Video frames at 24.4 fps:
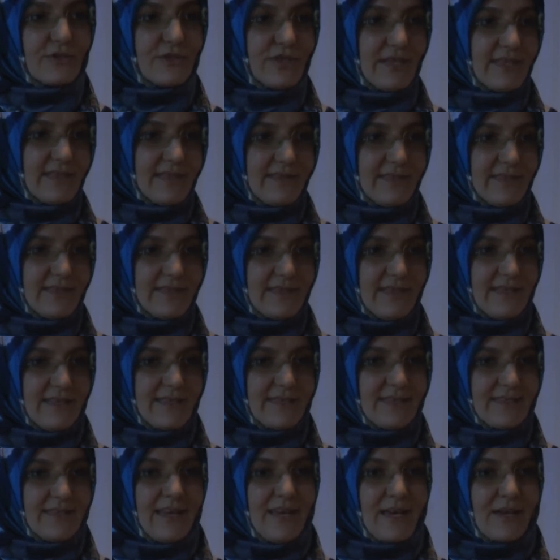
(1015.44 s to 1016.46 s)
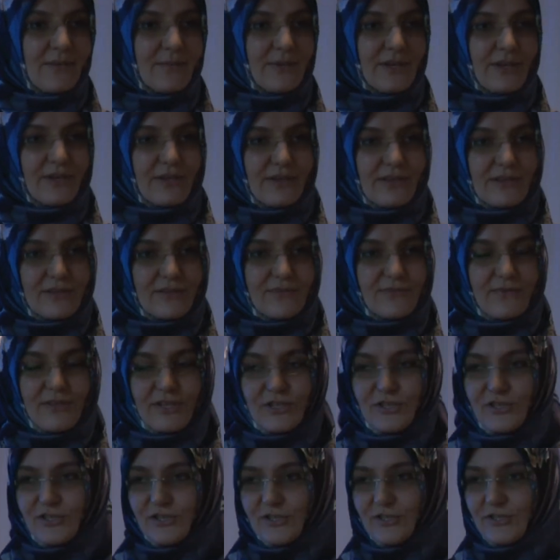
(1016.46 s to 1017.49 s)
justice is, because we
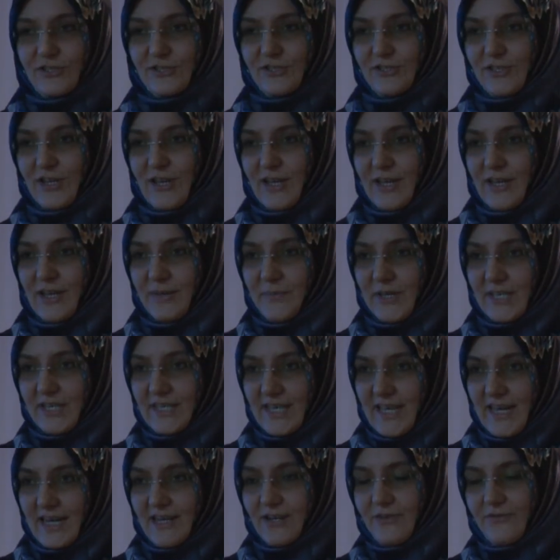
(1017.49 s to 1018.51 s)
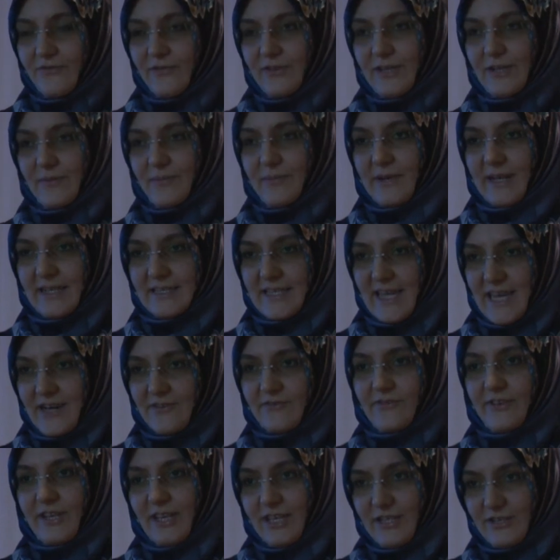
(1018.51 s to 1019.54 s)
should be careful about
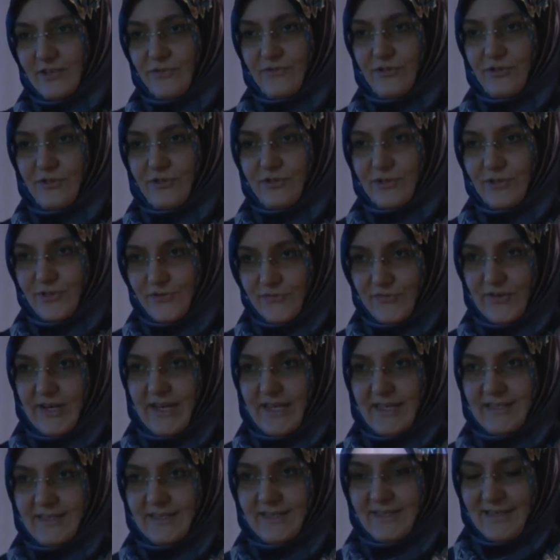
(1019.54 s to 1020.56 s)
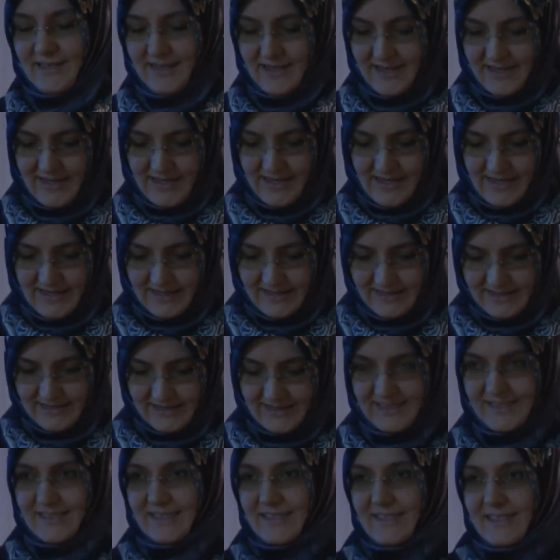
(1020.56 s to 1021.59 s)
every individual's rights. And
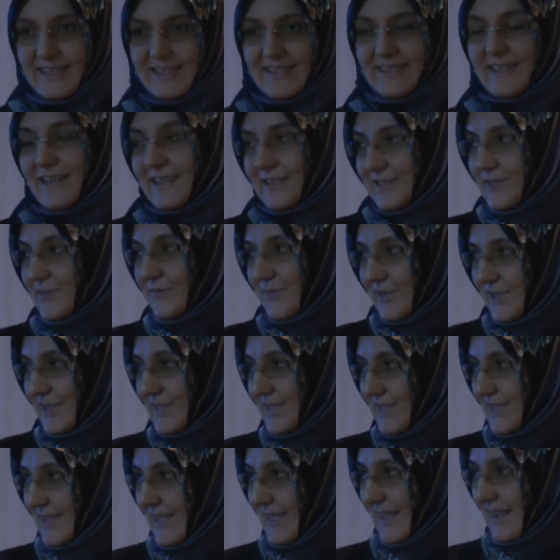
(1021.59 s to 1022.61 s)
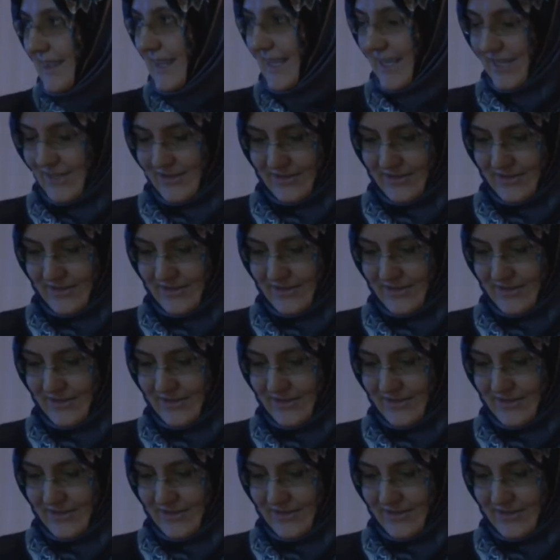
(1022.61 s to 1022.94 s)
this is the last words. Thank